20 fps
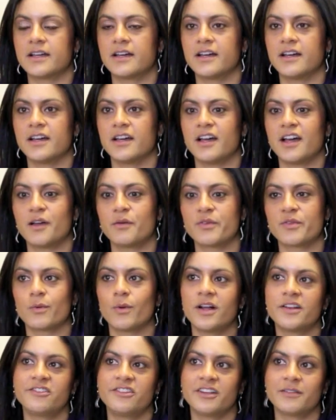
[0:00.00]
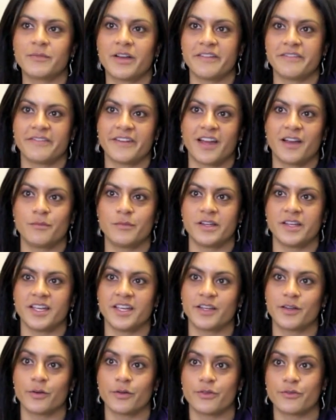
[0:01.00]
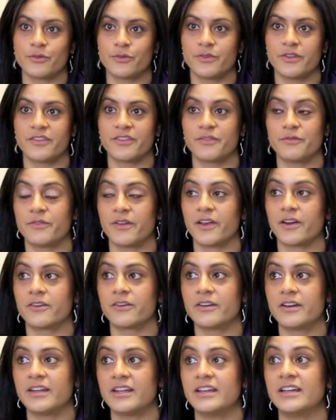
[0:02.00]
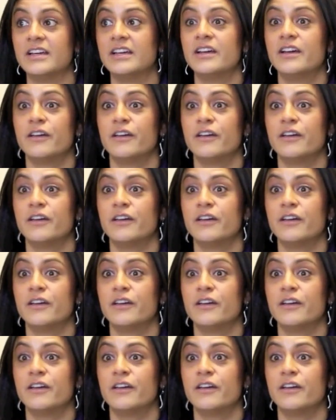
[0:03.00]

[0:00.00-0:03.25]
I was watching my family go through this very,